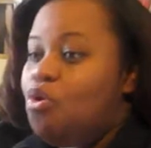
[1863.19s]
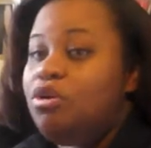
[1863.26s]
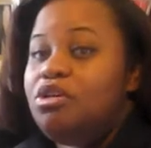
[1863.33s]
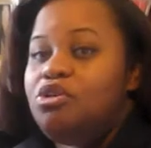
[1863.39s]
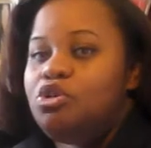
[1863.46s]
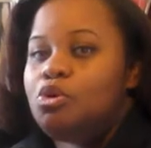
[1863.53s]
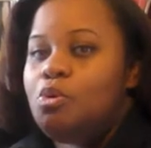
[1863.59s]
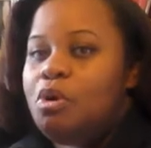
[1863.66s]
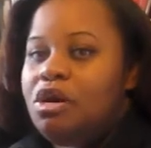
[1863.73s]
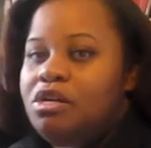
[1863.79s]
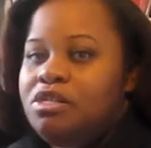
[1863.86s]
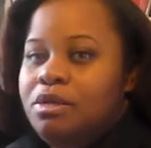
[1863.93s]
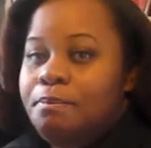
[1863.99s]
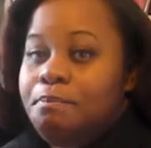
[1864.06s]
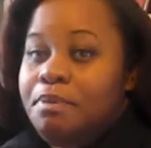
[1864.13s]
little
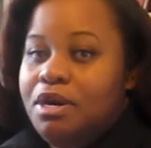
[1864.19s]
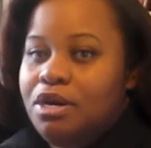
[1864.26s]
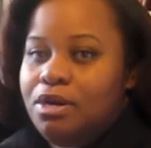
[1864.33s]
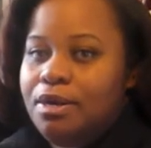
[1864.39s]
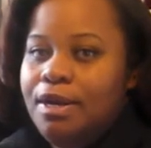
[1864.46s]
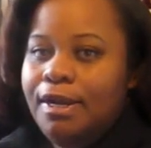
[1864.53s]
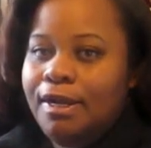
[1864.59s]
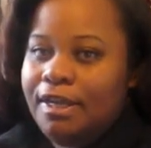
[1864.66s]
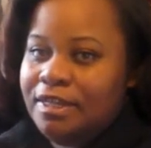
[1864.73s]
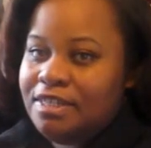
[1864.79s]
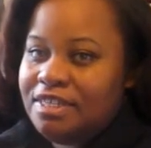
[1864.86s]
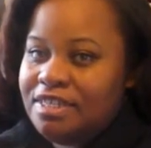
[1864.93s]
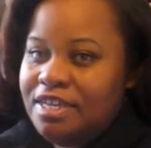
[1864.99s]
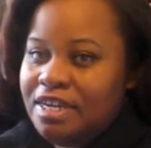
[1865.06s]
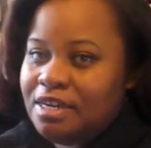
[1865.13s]
squares of butter and
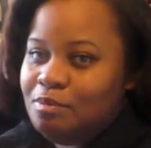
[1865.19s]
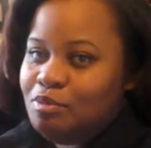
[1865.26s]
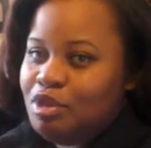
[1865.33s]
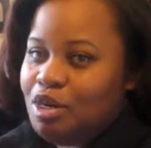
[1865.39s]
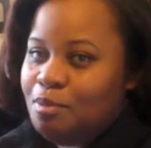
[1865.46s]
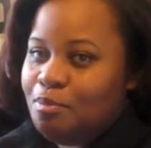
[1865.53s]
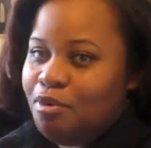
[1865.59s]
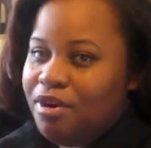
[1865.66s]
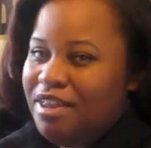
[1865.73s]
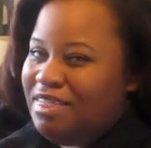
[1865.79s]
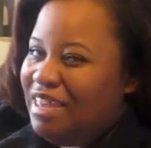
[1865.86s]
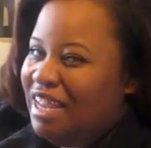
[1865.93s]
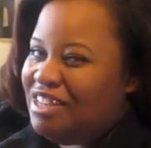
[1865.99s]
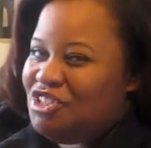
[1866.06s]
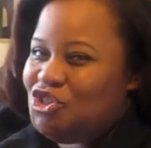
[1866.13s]
stick them to the bread.
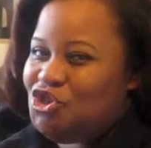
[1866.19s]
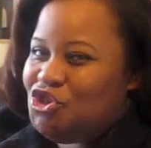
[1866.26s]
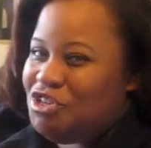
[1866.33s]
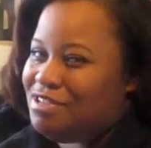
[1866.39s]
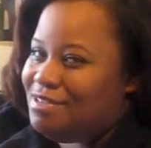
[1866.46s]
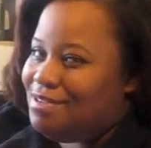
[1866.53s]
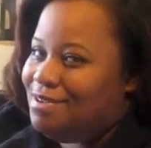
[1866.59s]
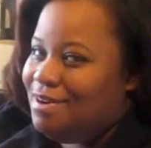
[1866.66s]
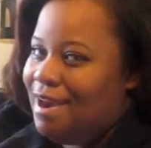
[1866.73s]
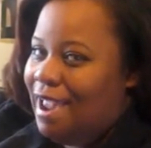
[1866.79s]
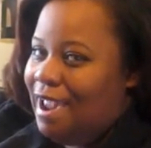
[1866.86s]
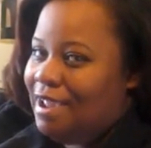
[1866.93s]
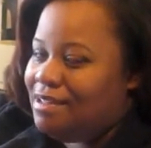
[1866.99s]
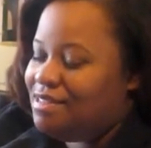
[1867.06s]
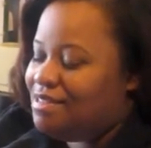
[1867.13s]
That's just
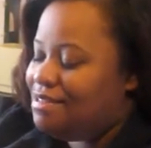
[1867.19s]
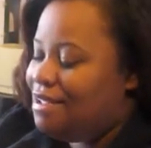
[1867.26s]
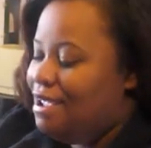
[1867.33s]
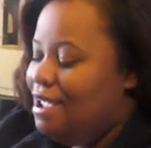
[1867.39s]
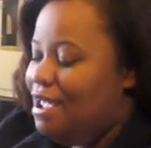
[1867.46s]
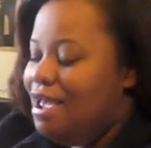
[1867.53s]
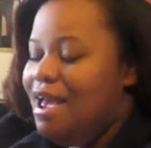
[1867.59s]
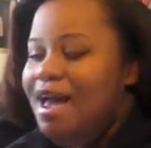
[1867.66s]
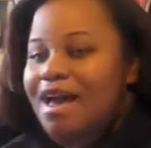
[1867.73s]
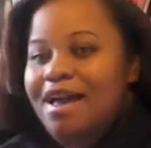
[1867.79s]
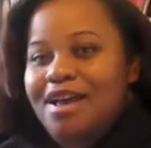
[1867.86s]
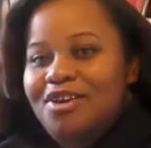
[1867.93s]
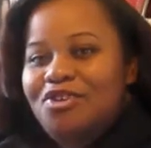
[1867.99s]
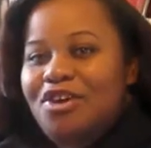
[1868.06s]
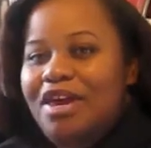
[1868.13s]
nasty.
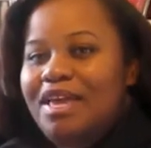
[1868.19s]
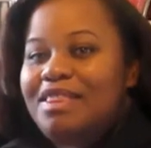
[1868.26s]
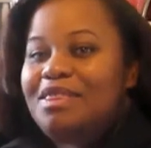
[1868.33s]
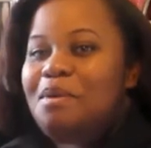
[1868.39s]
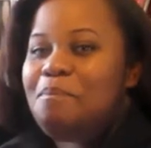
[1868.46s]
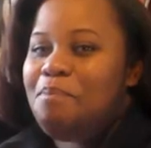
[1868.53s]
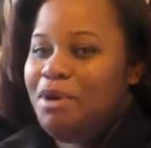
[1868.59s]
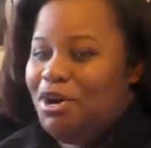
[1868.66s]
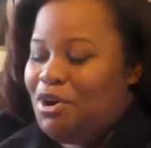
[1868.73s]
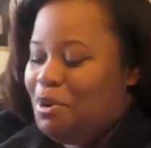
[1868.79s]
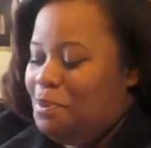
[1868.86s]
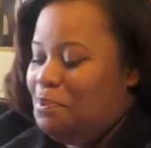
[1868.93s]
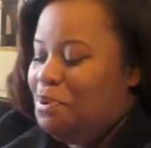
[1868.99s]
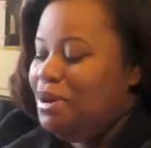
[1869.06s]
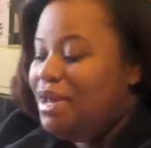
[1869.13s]
Get the
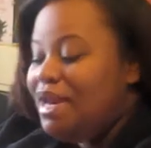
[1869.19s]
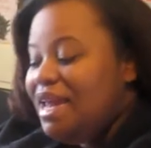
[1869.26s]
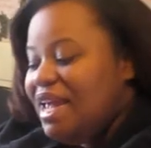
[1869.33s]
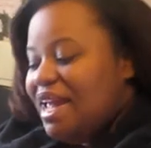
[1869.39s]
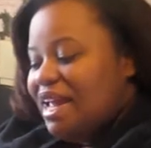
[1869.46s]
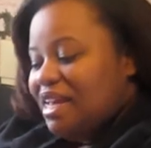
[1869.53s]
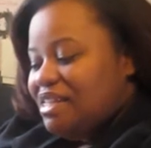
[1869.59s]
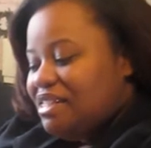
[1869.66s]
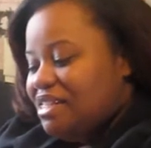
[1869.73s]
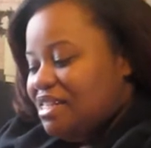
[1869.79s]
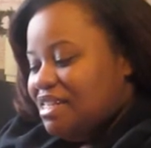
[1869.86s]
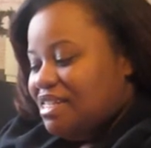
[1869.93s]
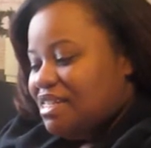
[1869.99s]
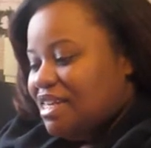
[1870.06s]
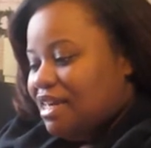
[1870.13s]
butter, put it into
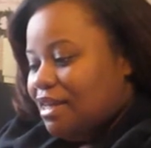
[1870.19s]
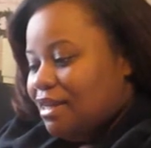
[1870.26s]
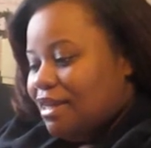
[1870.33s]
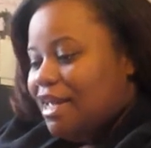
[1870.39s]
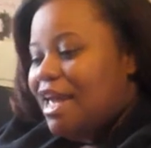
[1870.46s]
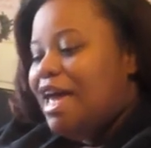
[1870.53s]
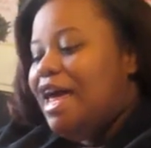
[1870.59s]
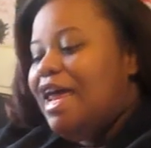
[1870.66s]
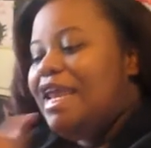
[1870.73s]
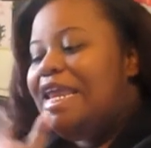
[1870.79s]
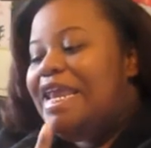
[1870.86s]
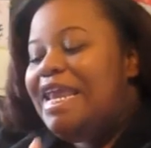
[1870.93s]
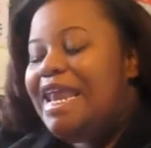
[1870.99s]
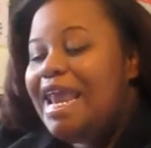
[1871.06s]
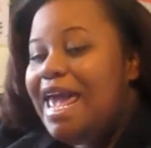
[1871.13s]
the skillet,
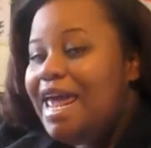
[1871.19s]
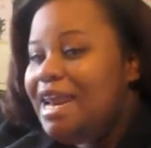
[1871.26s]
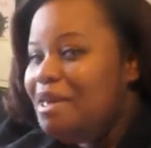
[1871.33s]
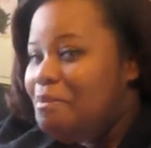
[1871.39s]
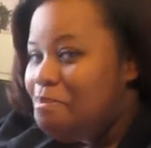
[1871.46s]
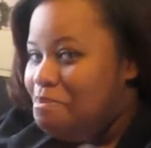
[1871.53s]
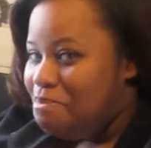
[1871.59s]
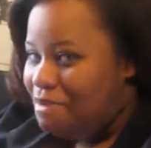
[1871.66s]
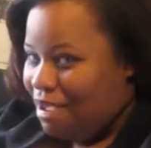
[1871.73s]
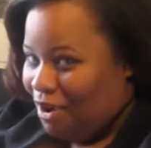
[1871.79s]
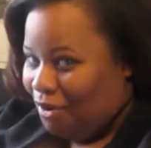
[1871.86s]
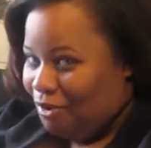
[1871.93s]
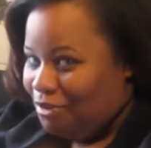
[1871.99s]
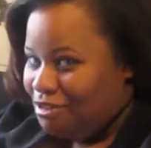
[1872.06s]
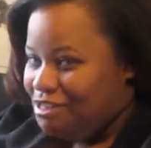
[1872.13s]
let it
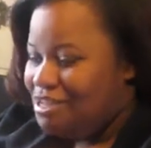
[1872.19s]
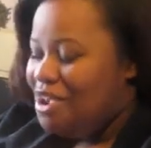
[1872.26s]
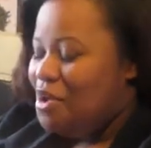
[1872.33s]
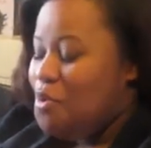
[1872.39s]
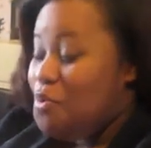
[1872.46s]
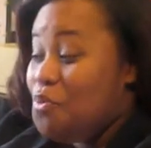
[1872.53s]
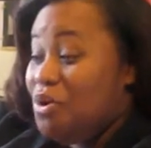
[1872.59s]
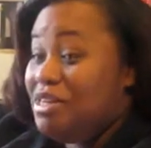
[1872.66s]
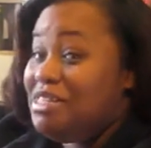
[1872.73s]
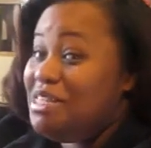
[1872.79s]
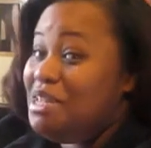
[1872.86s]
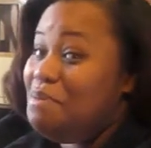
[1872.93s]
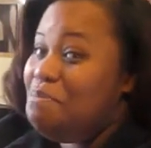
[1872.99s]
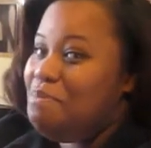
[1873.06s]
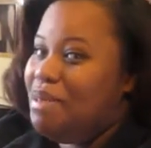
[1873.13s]
melt. Once
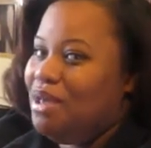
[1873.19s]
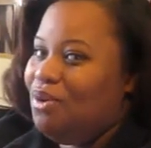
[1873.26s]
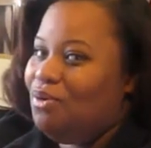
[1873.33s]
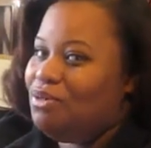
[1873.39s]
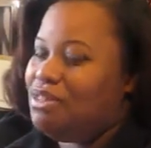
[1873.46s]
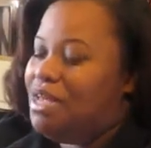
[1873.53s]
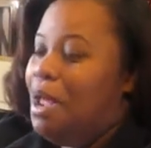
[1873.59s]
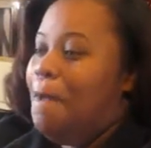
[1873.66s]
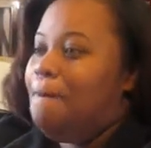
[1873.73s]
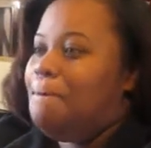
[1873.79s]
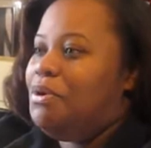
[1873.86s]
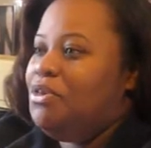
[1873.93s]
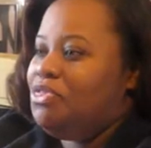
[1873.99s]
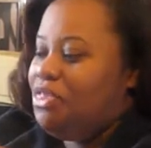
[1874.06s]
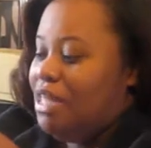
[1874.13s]
it melts,
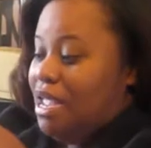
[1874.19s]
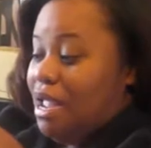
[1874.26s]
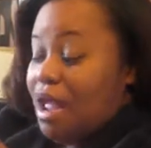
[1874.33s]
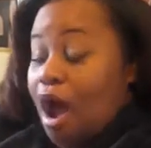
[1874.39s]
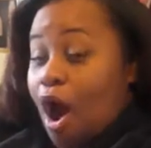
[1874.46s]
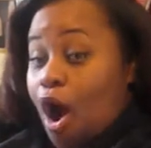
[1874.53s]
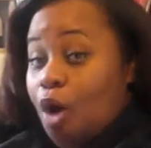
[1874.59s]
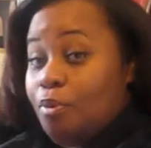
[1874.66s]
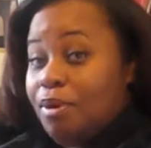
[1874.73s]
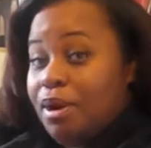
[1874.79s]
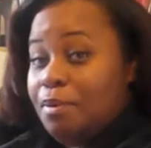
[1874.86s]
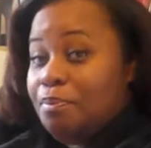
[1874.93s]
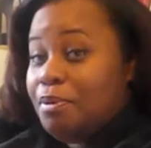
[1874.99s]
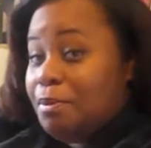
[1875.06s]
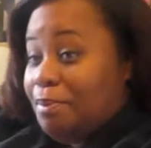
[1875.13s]
put the
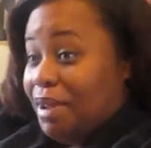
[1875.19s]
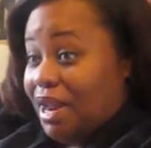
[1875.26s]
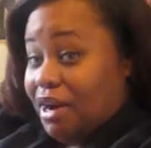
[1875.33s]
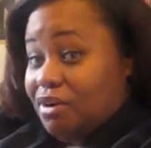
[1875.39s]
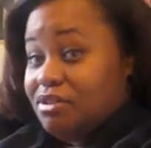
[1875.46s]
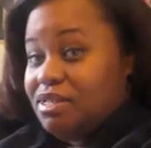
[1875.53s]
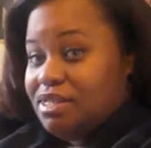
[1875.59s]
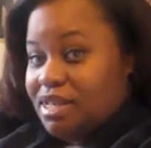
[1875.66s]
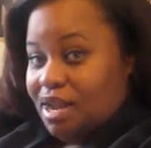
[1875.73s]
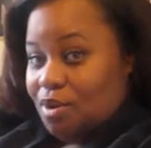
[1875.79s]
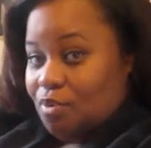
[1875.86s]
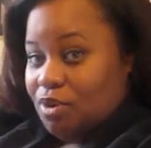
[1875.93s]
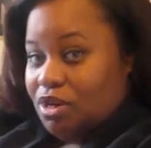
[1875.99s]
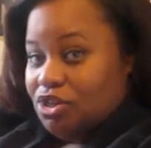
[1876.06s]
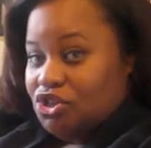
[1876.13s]
already prepared
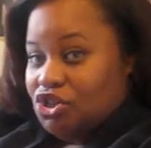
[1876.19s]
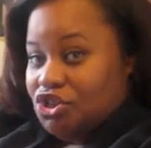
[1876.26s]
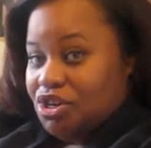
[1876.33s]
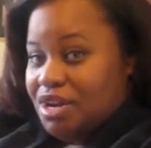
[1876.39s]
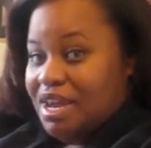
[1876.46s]
sandwich